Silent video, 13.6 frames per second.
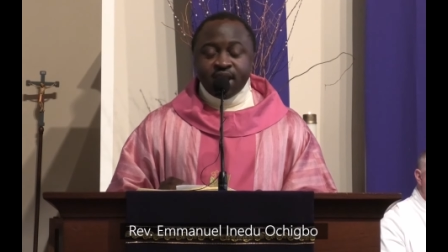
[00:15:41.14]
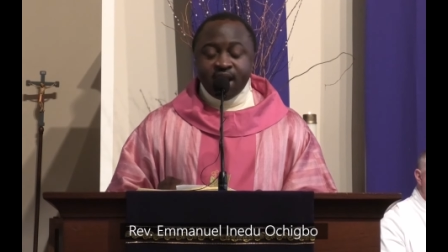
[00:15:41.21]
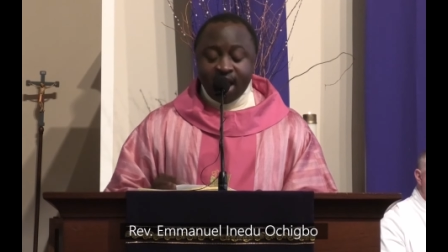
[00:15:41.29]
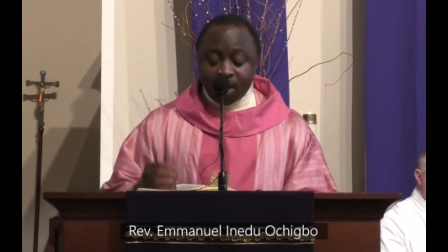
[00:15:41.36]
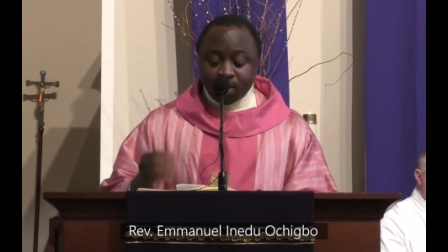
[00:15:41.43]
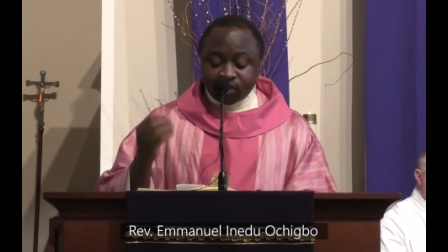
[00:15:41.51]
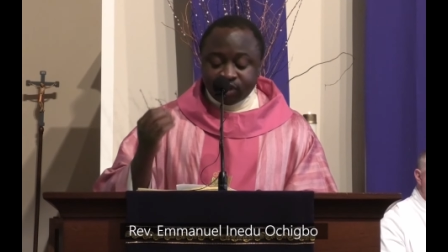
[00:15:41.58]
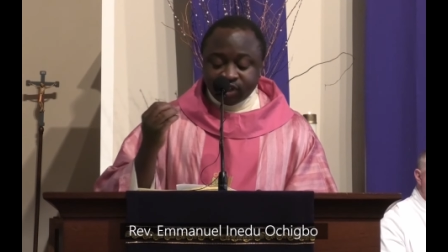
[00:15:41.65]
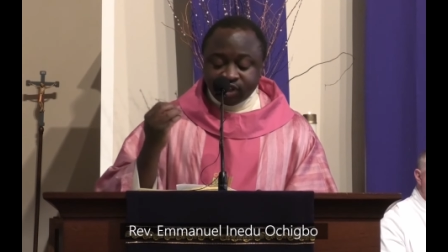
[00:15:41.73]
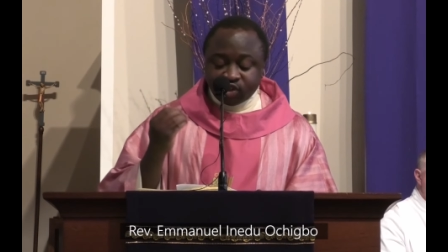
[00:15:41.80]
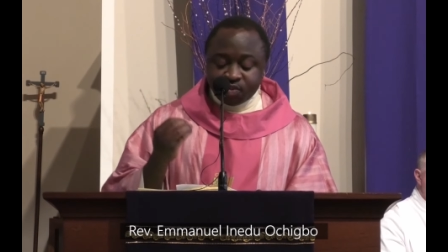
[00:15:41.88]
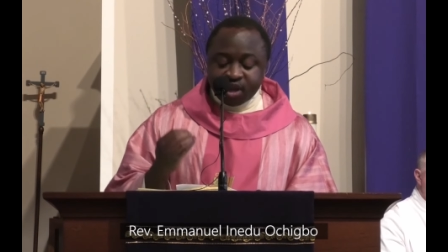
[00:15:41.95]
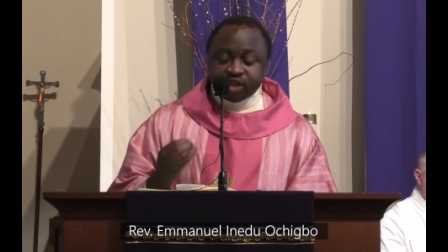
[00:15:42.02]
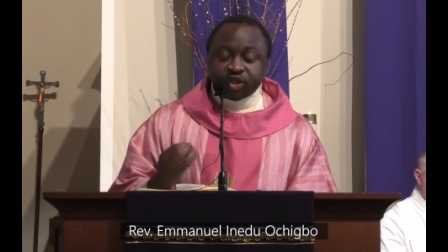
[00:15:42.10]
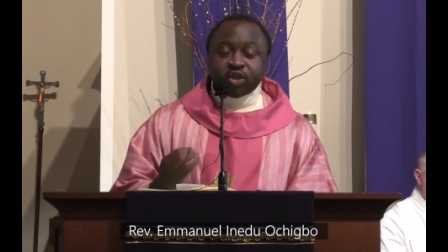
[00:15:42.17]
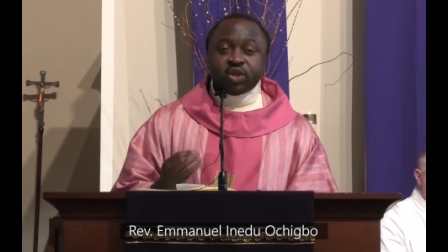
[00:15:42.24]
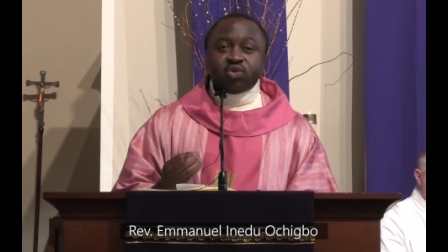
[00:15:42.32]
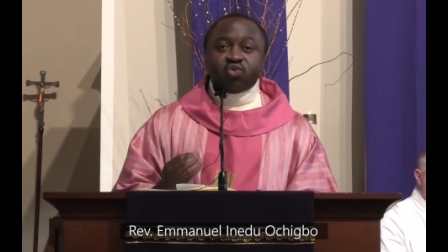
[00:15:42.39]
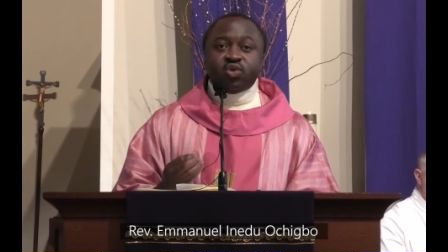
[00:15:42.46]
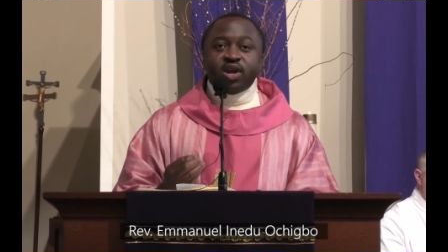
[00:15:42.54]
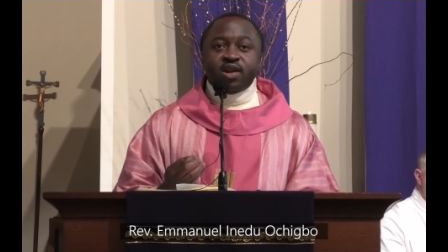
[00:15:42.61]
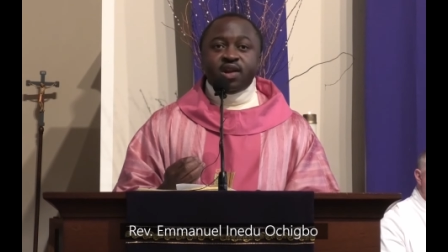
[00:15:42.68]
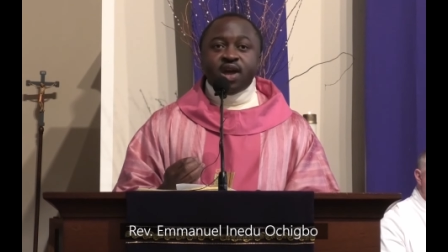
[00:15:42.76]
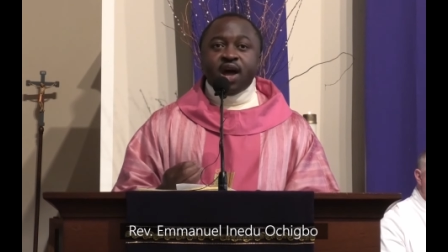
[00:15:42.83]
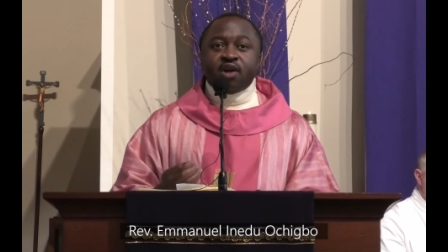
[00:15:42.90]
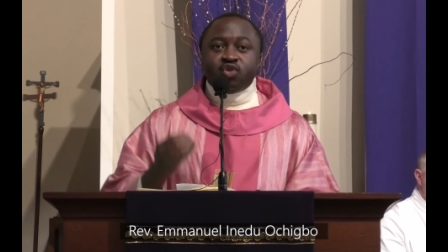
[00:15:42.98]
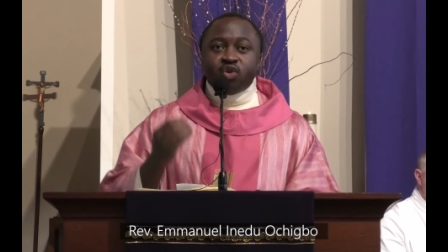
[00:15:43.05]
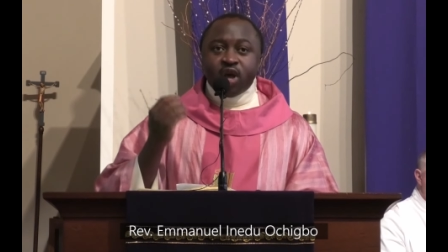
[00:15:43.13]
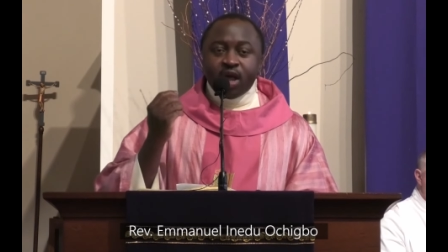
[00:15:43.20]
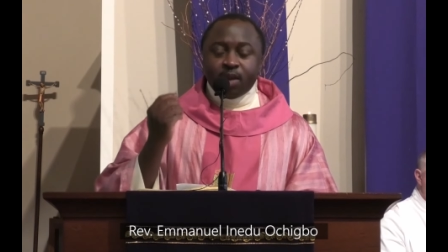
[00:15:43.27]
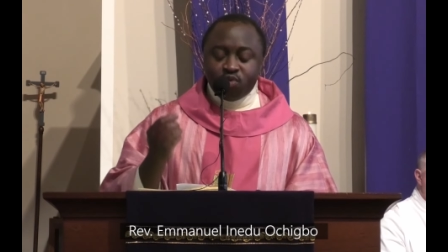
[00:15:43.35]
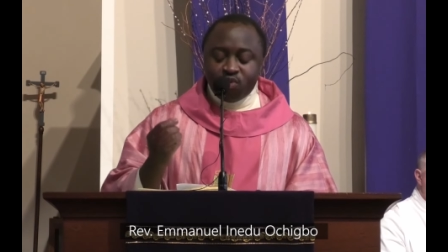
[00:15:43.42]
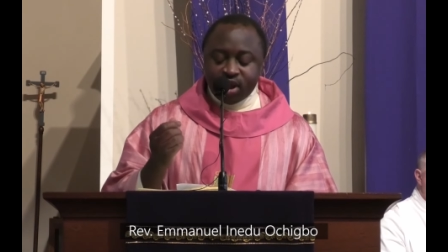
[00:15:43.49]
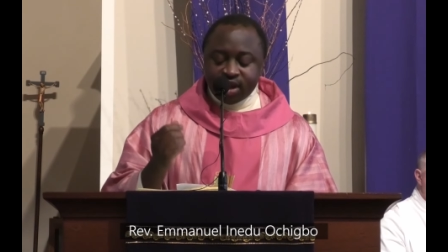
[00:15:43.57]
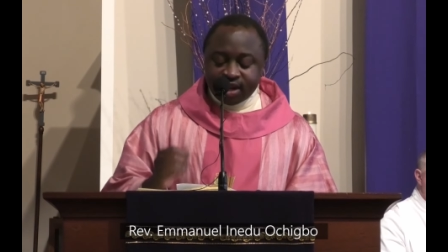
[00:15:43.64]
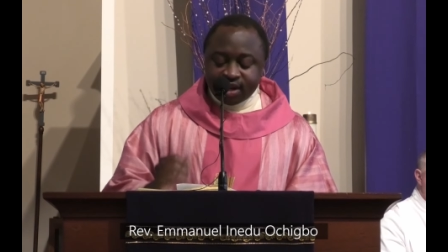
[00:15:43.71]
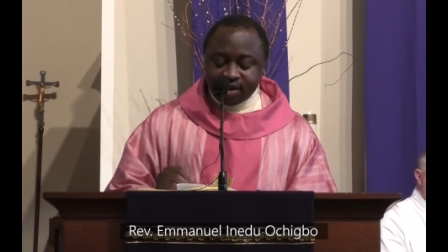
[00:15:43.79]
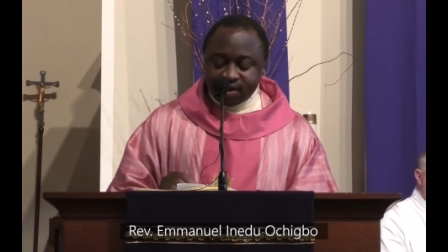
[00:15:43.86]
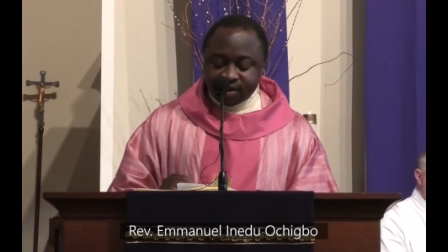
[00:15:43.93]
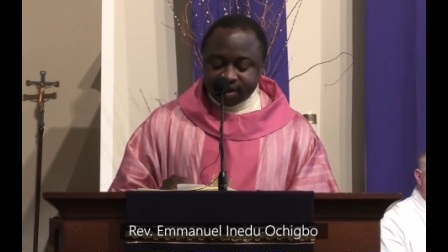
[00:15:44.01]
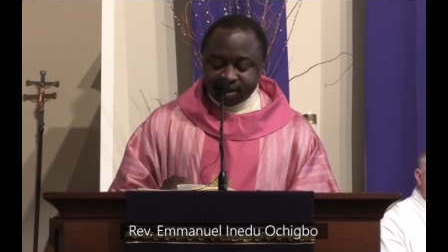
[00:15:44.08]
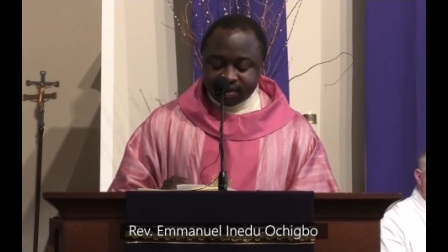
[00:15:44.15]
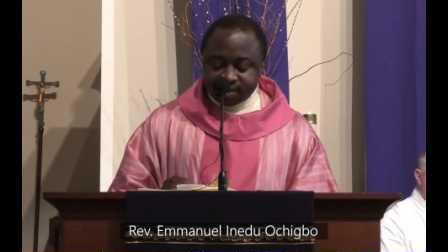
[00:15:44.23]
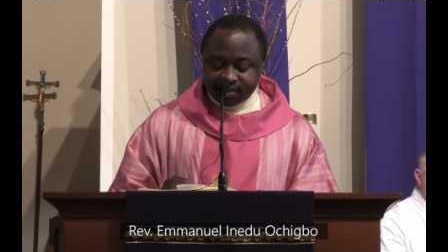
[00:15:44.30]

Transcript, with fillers: I will teach my children how to help one another.